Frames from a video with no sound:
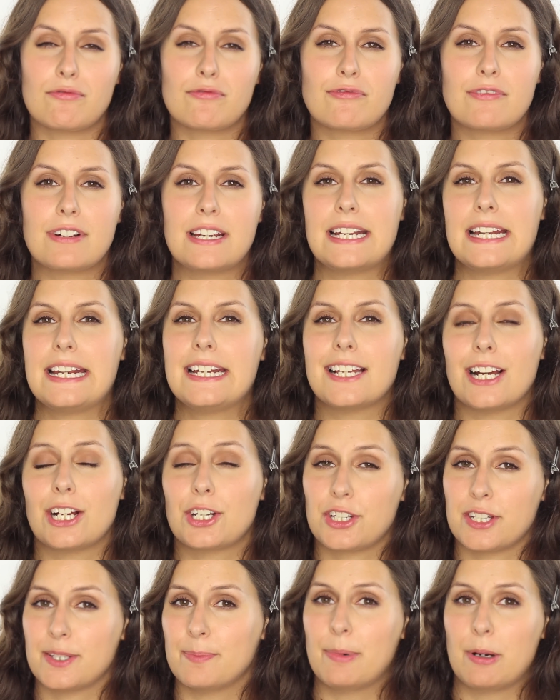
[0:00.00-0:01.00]
a really
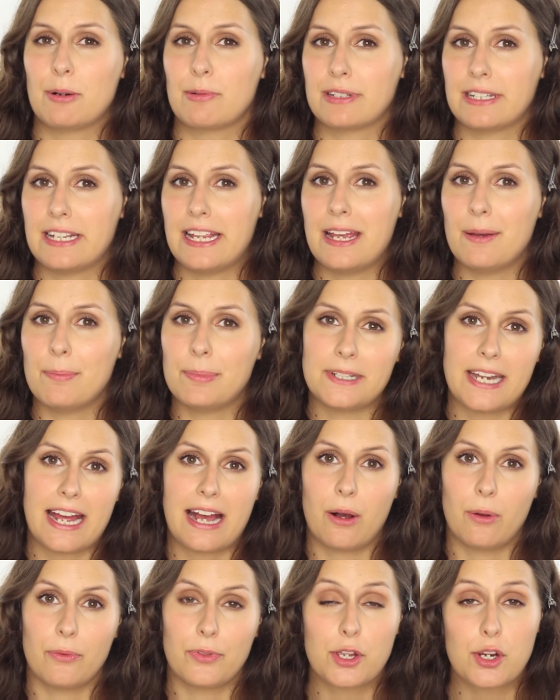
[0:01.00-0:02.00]
luscious bold lip.
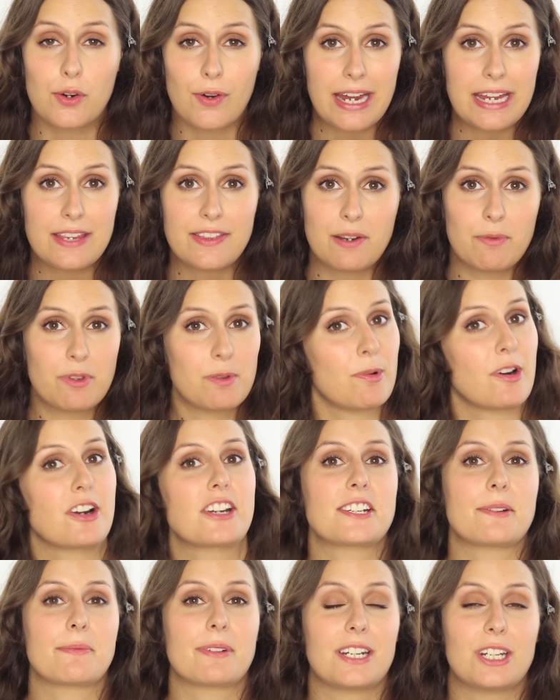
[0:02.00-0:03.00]
Now the great thing with the
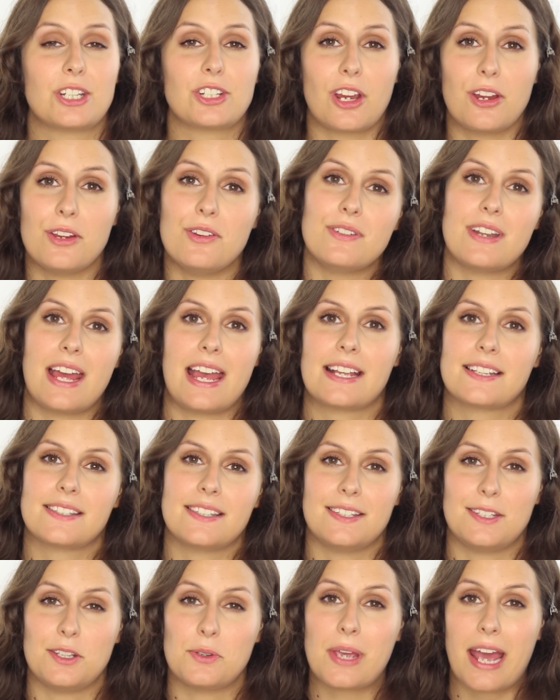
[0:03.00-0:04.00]
product I'm going to show you
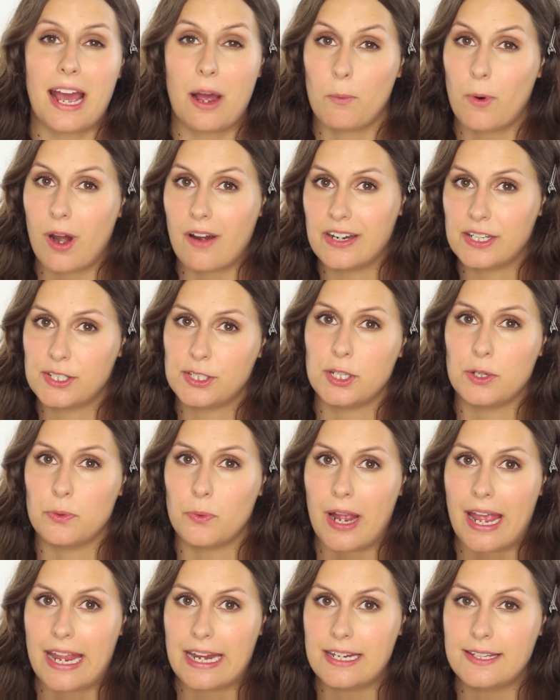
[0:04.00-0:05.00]
next is you can wear it
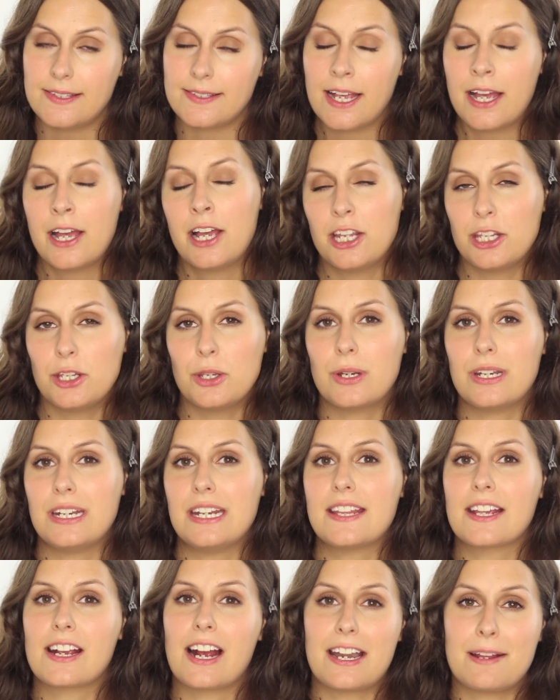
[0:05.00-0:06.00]
two ways. You
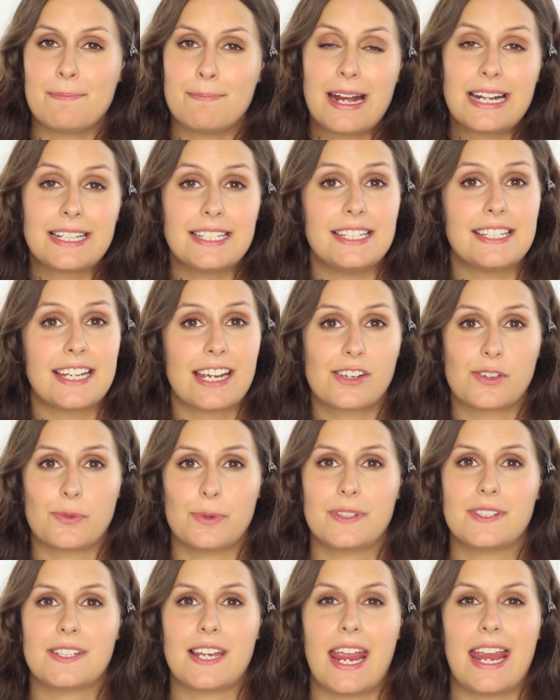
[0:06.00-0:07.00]
can either kind of matte it down
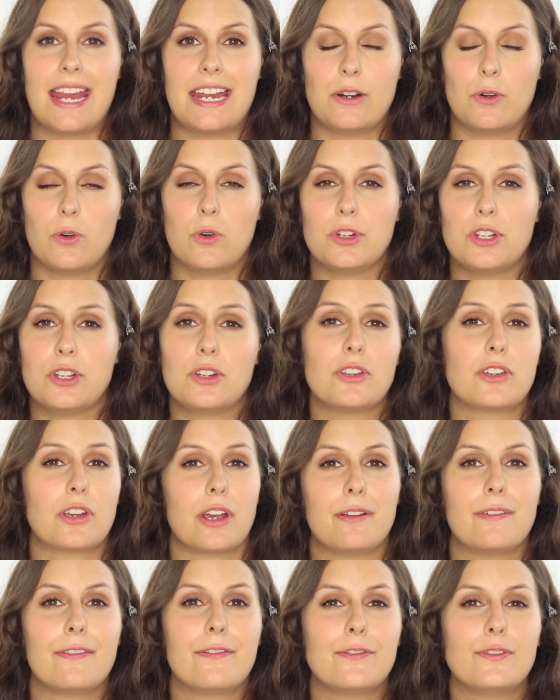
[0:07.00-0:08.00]
to a stain or you can
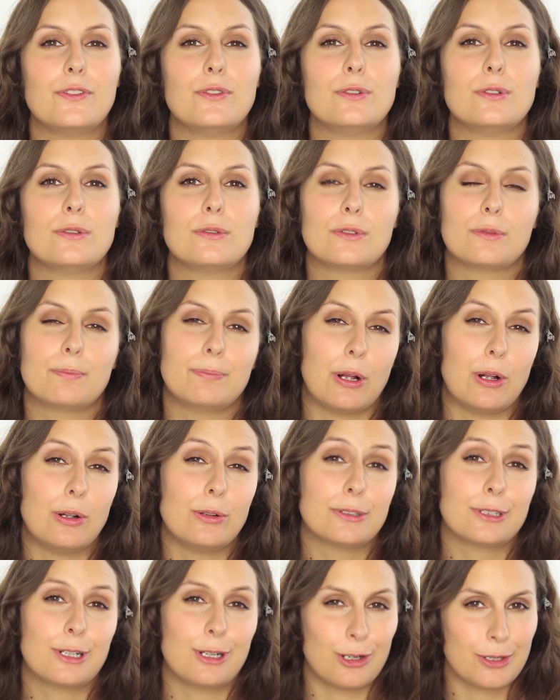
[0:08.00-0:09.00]
go full
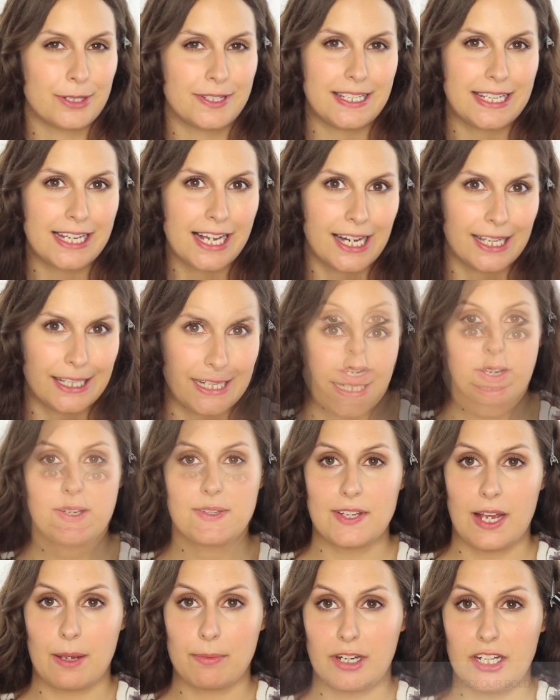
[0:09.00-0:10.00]
bold glossy colour.
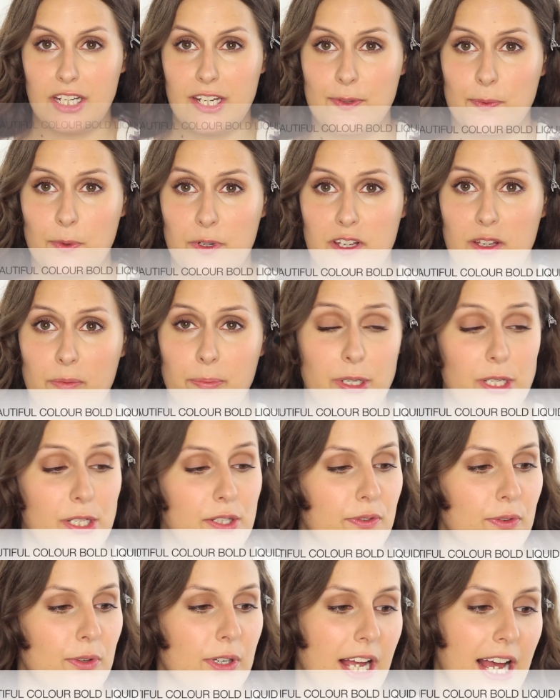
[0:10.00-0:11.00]
So I'm going to use one of the
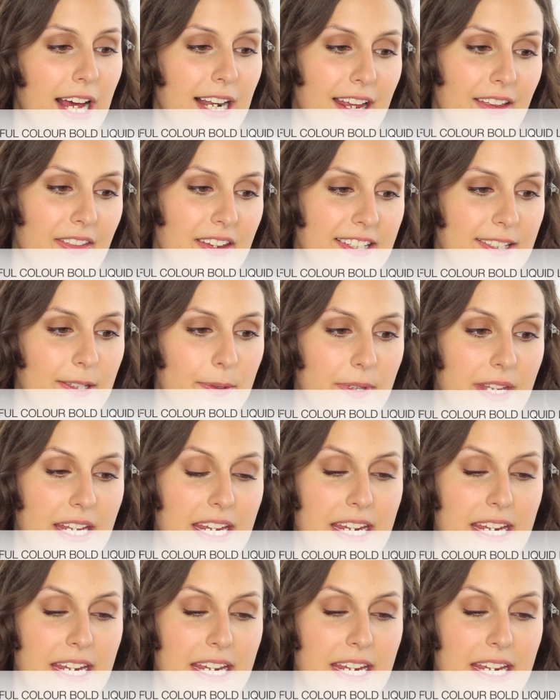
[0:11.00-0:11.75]
beautiful colour, this is